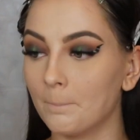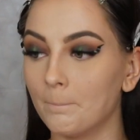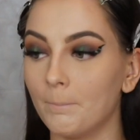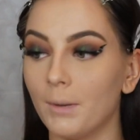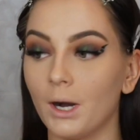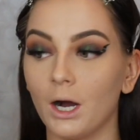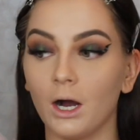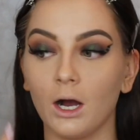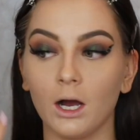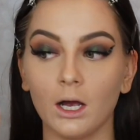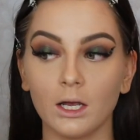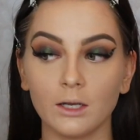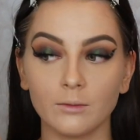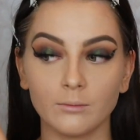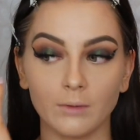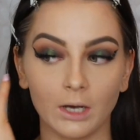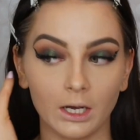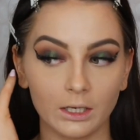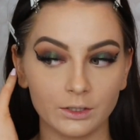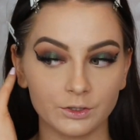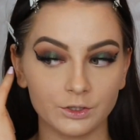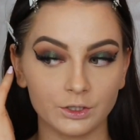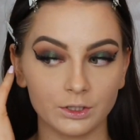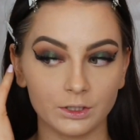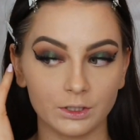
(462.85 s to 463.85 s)
but I'm
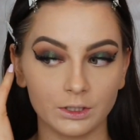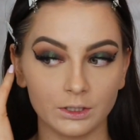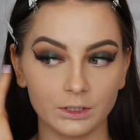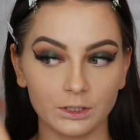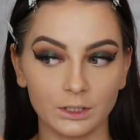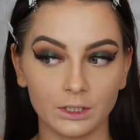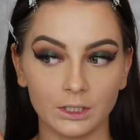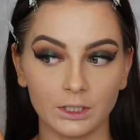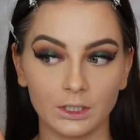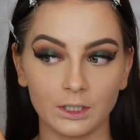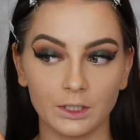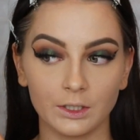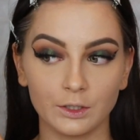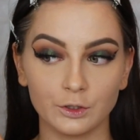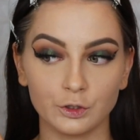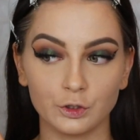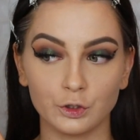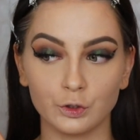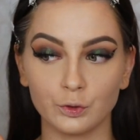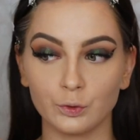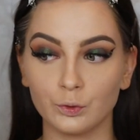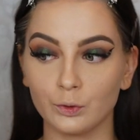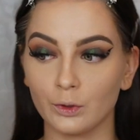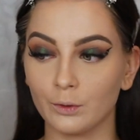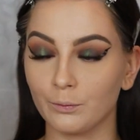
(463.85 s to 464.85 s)
actually gonna
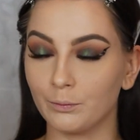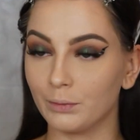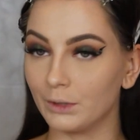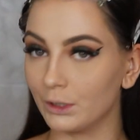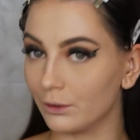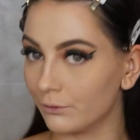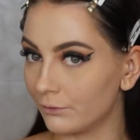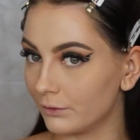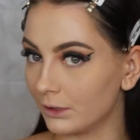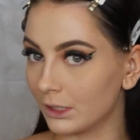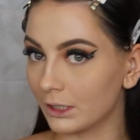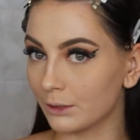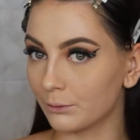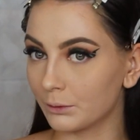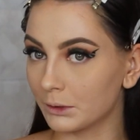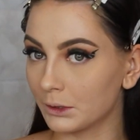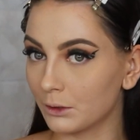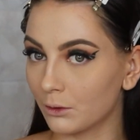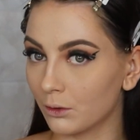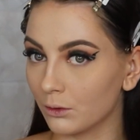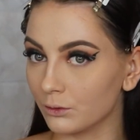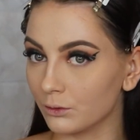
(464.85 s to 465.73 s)
do a bit of liquid